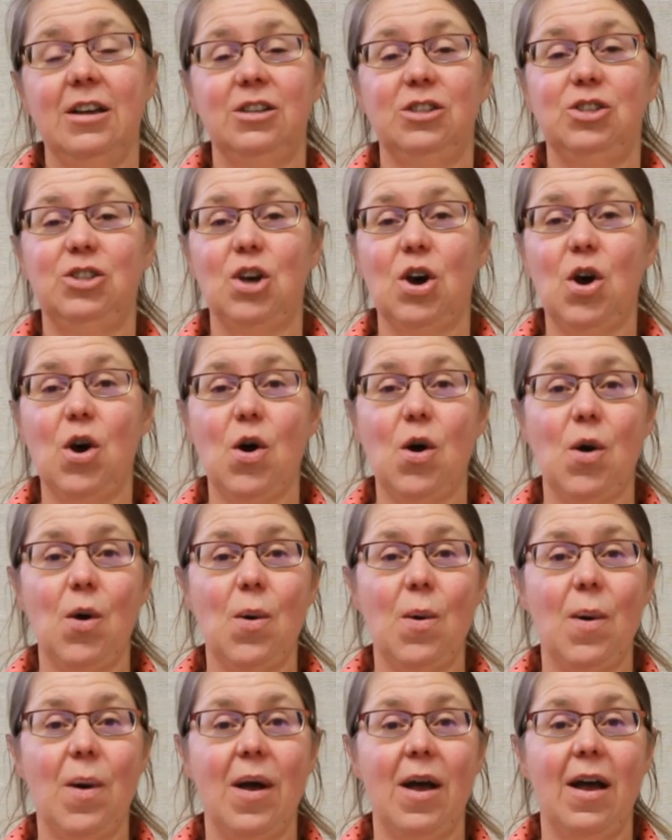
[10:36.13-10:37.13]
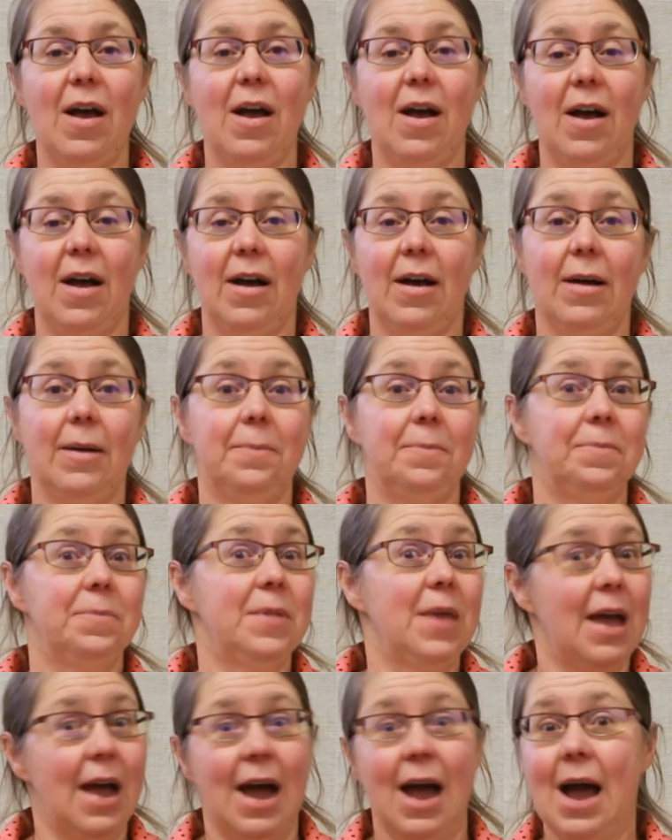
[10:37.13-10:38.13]
So
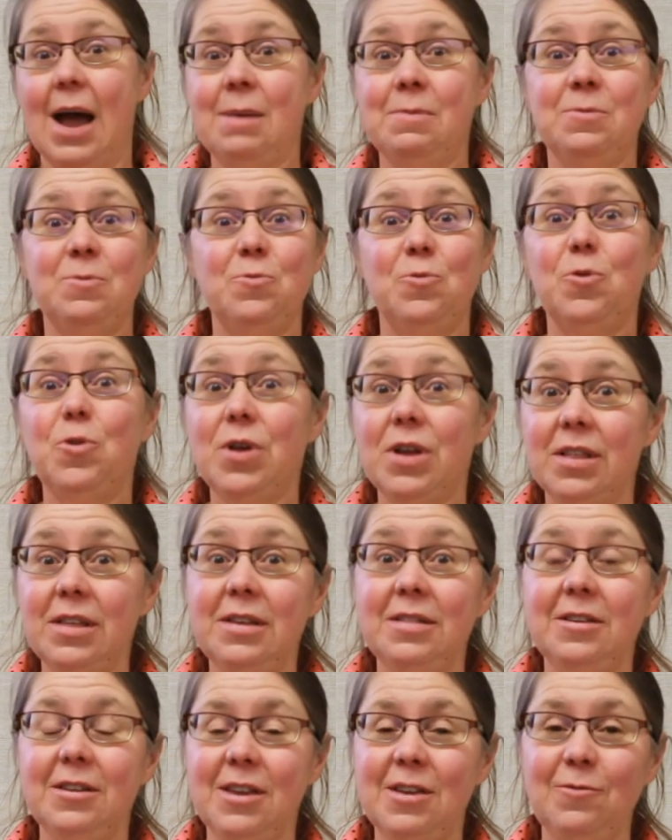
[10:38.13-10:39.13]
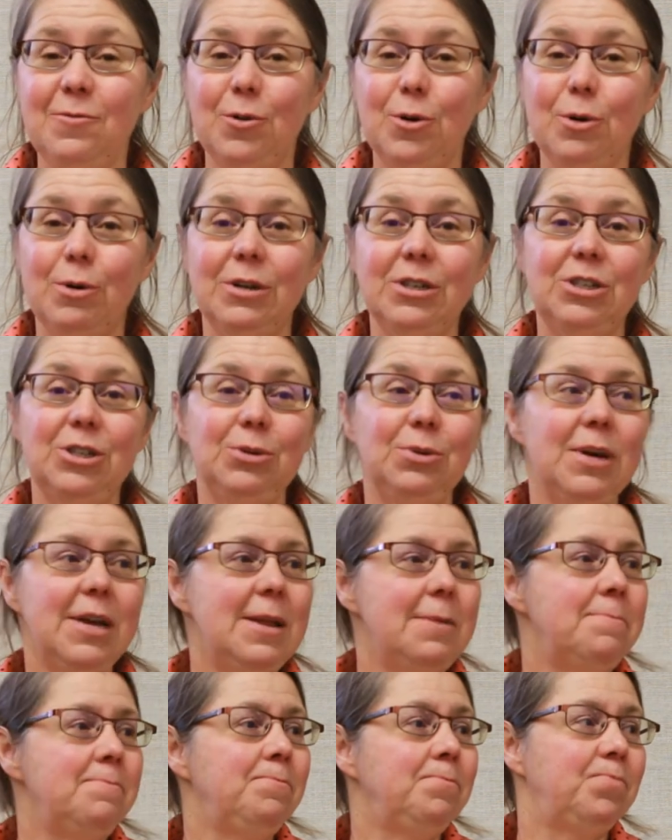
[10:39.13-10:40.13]
I'm really looking forward to it.